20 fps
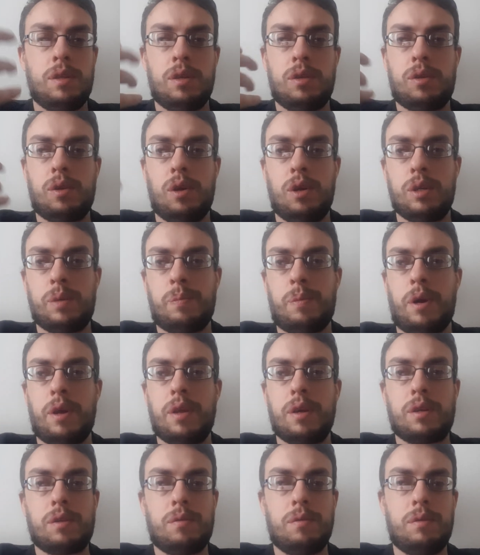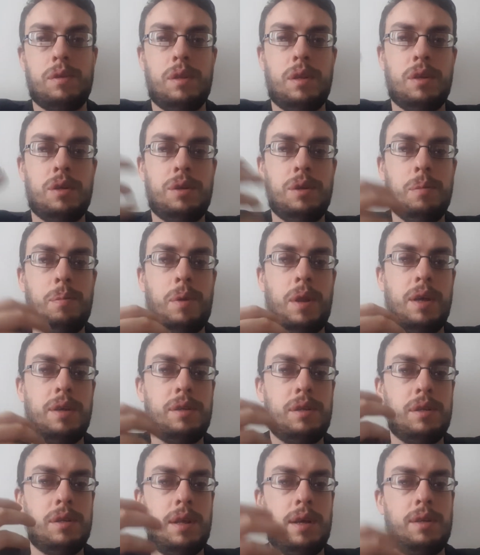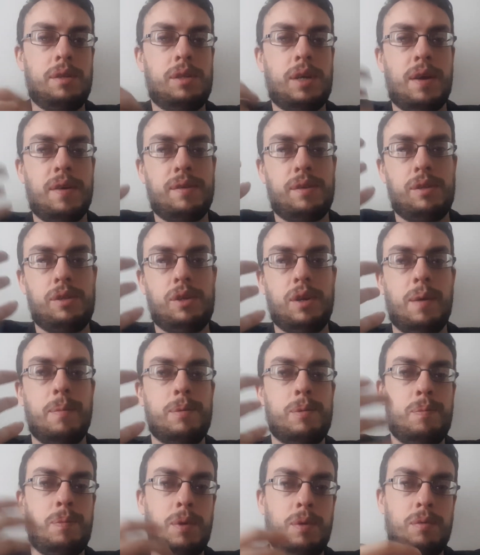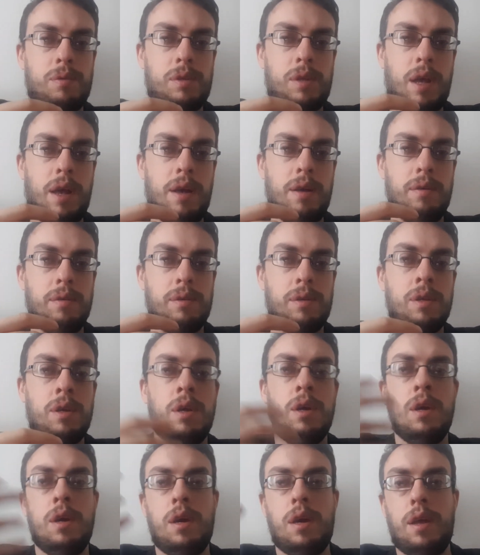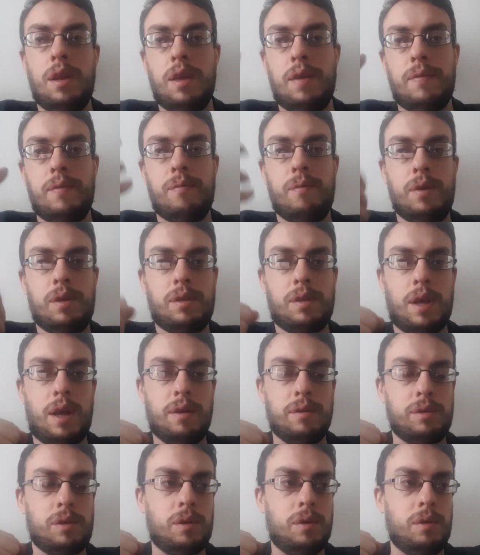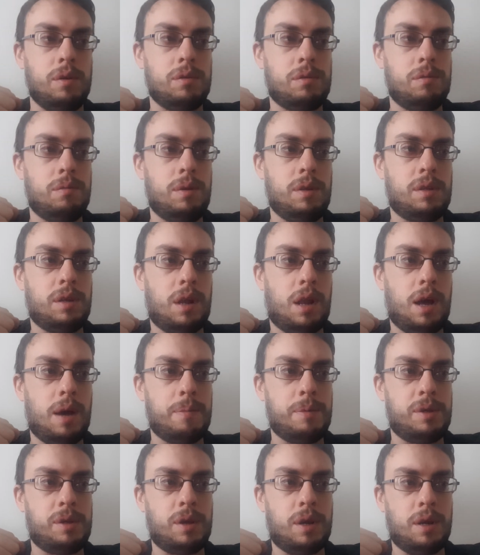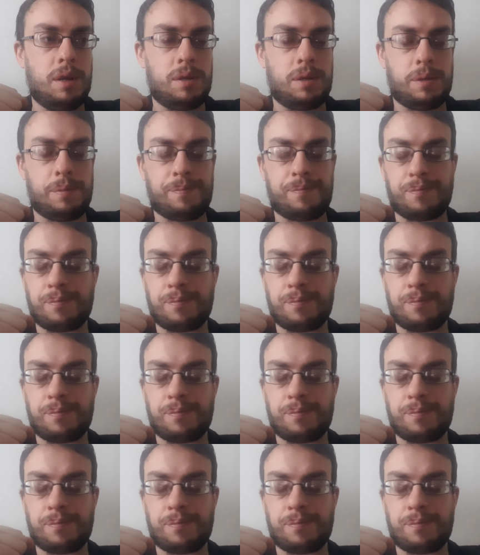to source products from traditional places like charity shops, boot sales, and even retail stores for retail arbitrage.